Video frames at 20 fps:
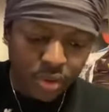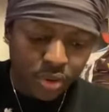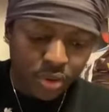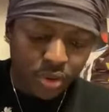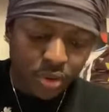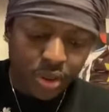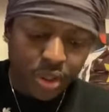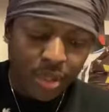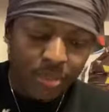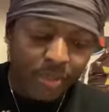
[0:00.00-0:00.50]

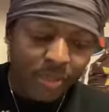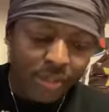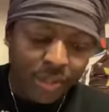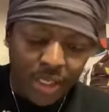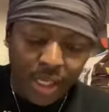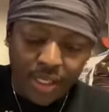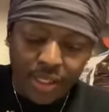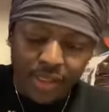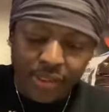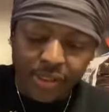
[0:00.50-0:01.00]
Go to I mean
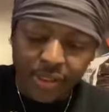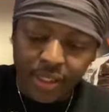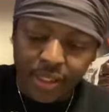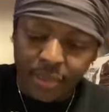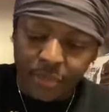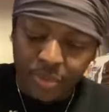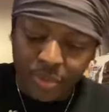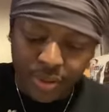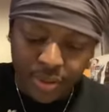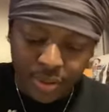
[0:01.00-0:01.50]
like it's
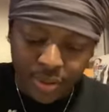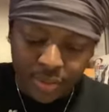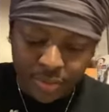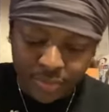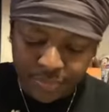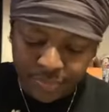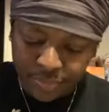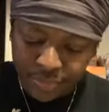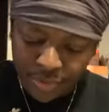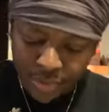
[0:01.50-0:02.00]
second Peter
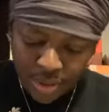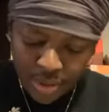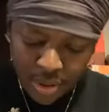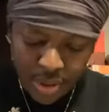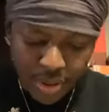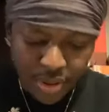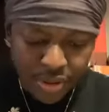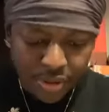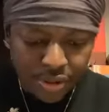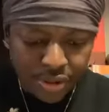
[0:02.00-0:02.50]

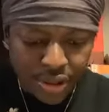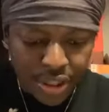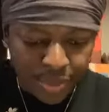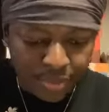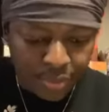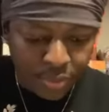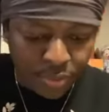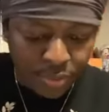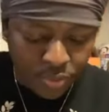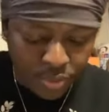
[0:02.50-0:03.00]

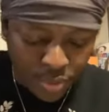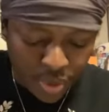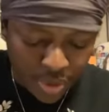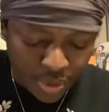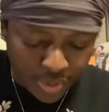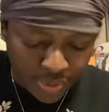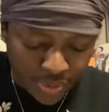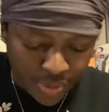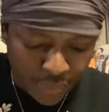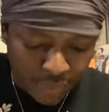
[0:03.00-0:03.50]
chapter
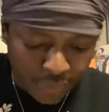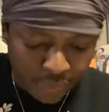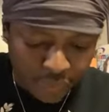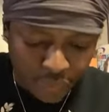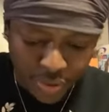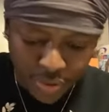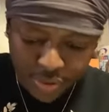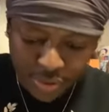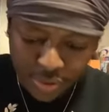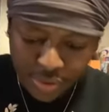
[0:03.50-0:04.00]
one and
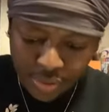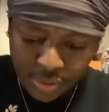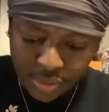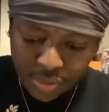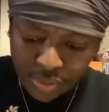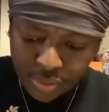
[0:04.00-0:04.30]
verse